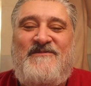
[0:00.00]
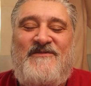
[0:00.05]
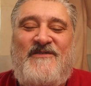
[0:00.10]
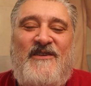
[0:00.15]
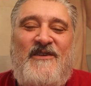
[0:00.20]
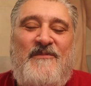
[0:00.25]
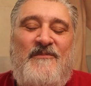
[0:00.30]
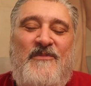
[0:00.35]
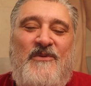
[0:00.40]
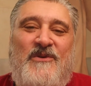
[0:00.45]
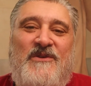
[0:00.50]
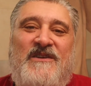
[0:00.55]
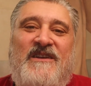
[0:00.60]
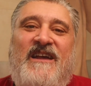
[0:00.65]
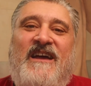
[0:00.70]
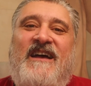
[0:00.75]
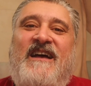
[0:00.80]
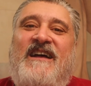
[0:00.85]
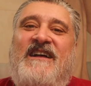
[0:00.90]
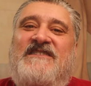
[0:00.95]
It's very important.
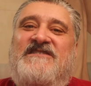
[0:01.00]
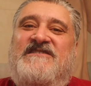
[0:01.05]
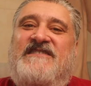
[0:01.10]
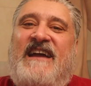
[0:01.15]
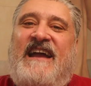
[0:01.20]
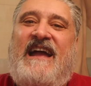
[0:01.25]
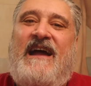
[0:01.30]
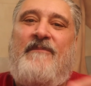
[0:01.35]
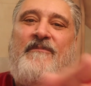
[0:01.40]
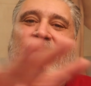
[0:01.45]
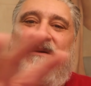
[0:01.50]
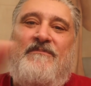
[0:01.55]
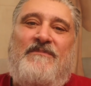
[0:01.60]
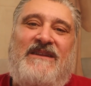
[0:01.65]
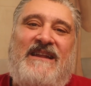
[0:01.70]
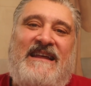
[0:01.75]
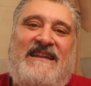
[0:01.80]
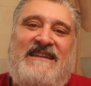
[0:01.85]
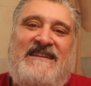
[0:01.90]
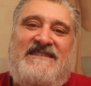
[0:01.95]
Check out my
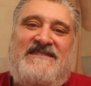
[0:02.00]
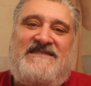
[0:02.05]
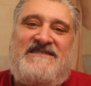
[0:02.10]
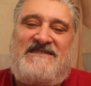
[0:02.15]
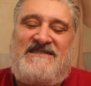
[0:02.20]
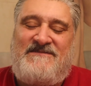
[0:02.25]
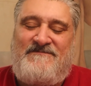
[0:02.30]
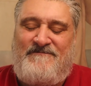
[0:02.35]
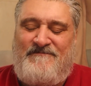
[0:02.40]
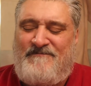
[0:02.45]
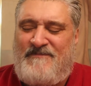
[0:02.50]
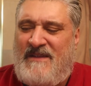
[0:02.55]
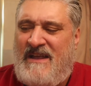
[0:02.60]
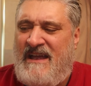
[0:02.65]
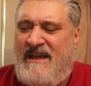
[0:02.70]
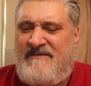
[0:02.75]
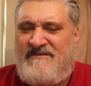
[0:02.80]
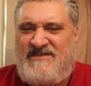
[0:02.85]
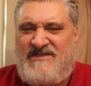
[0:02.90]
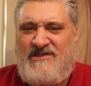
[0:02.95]
playlists. I
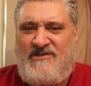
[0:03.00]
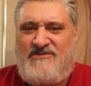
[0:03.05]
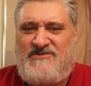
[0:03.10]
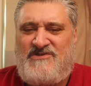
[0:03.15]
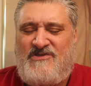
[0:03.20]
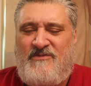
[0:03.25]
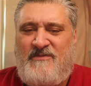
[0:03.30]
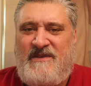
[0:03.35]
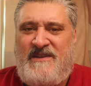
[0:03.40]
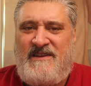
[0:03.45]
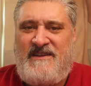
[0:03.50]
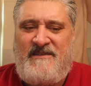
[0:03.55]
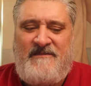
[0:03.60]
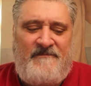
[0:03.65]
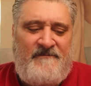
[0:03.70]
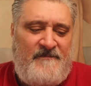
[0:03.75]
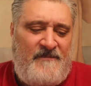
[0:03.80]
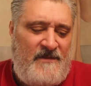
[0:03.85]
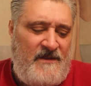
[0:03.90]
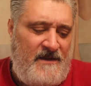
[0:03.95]
have so, so many.
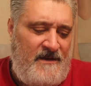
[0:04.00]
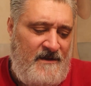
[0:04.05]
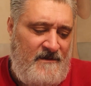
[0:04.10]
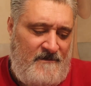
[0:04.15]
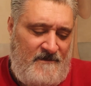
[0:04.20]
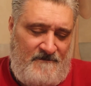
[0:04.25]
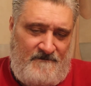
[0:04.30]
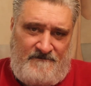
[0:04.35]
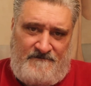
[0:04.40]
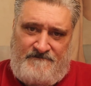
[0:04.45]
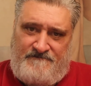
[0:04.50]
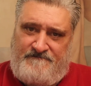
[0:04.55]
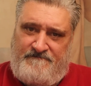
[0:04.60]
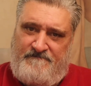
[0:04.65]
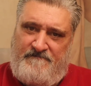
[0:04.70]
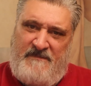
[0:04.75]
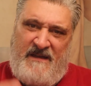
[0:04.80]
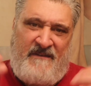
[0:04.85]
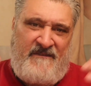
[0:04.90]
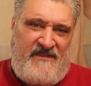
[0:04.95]

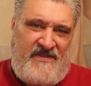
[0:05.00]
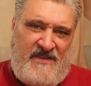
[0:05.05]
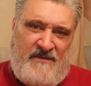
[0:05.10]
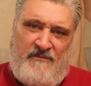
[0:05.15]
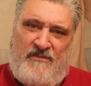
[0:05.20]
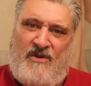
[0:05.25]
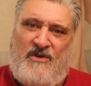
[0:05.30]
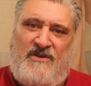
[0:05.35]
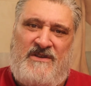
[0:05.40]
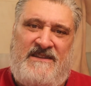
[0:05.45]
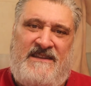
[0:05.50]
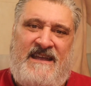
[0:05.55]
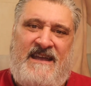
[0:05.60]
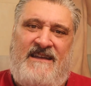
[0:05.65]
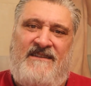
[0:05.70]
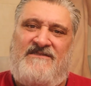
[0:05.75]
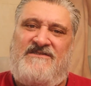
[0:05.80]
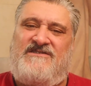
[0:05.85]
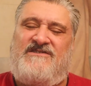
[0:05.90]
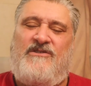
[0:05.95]
Everything broken
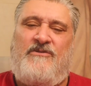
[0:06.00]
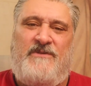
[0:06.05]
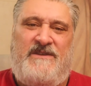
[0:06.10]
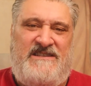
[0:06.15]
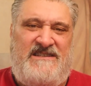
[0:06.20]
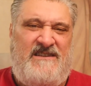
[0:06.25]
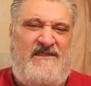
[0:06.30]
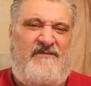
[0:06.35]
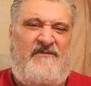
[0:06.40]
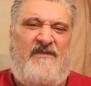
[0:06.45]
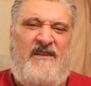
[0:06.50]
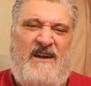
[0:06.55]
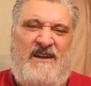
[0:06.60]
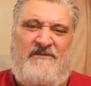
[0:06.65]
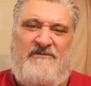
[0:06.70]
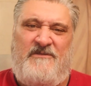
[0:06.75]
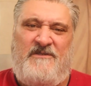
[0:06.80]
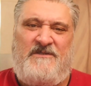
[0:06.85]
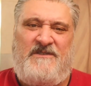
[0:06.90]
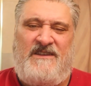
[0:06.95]
down. So easy to
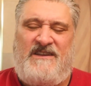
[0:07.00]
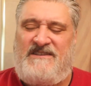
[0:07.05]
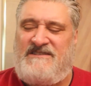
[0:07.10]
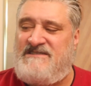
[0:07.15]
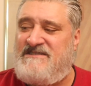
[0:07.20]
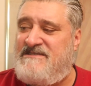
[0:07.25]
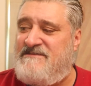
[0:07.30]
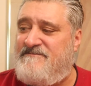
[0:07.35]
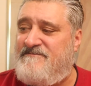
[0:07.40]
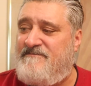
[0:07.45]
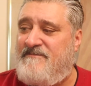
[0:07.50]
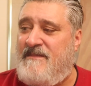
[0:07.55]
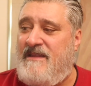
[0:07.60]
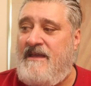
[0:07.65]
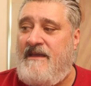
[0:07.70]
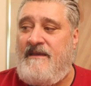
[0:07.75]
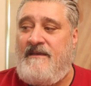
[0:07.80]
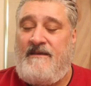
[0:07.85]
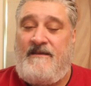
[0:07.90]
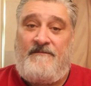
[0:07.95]
find. Real nice.
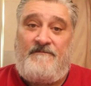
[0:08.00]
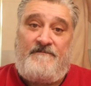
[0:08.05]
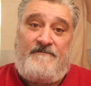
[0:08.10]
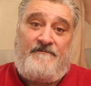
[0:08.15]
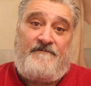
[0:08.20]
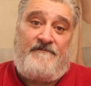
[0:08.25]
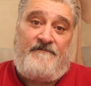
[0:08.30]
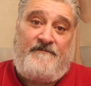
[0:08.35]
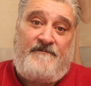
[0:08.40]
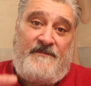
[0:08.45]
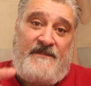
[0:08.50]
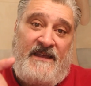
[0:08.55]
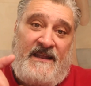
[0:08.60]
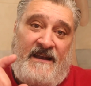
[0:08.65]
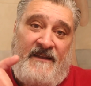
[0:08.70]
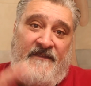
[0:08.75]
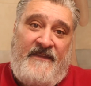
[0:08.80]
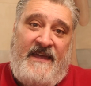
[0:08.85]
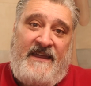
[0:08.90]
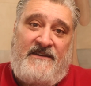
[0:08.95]

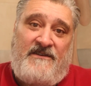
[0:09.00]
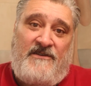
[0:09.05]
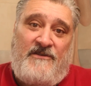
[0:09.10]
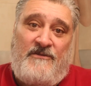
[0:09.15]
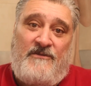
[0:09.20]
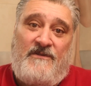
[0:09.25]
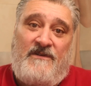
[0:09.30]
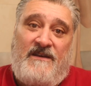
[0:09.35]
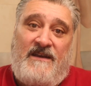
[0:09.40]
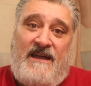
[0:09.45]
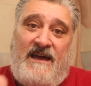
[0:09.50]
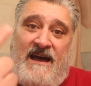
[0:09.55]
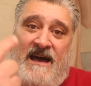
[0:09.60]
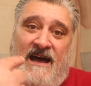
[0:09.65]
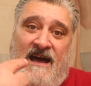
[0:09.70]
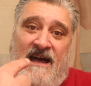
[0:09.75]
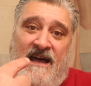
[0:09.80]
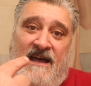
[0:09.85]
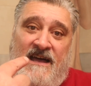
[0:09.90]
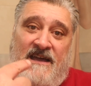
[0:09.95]
And on that note,
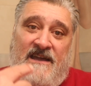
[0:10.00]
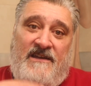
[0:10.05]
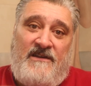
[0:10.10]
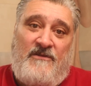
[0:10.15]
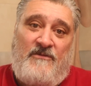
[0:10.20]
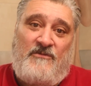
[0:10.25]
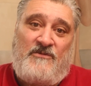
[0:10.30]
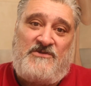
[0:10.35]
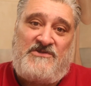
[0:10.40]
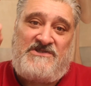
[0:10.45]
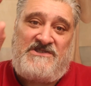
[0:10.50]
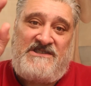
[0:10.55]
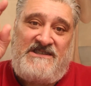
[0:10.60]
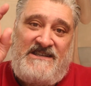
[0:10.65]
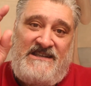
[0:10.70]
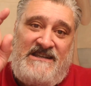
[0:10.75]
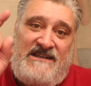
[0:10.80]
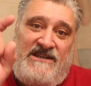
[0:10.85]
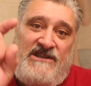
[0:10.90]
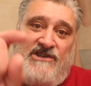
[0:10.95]
I will
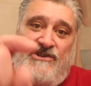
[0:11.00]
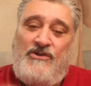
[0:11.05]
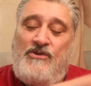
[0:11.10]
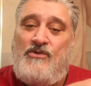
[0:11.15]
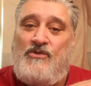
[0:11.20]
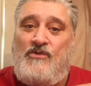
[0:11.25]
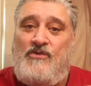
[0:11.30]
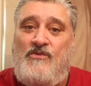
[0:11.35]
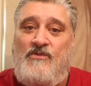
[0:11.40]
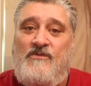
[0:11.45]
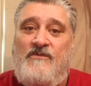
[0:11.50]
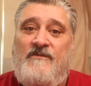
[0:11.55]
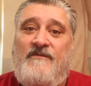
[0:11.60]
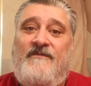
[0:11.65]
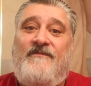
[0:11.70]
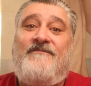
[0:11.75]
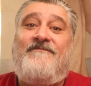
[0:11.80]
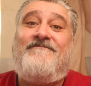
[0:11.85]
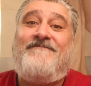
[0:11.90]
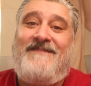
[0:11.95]
see you
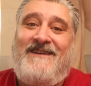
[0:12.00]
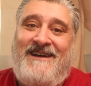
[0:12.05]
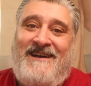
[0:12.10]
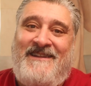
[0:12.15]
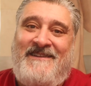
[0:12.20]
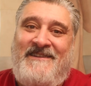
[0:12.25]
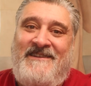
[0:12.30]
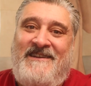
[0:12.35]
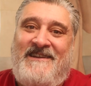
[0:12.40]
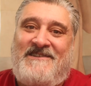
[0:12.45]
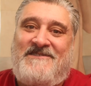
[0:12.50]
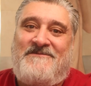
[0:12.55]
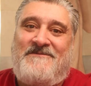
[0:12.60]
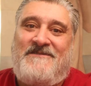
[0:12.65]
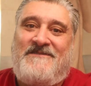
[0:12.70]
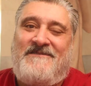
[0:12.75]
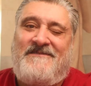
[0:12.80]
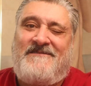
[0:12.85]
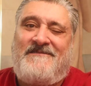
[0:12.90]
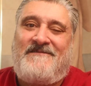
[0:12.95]
on the next one.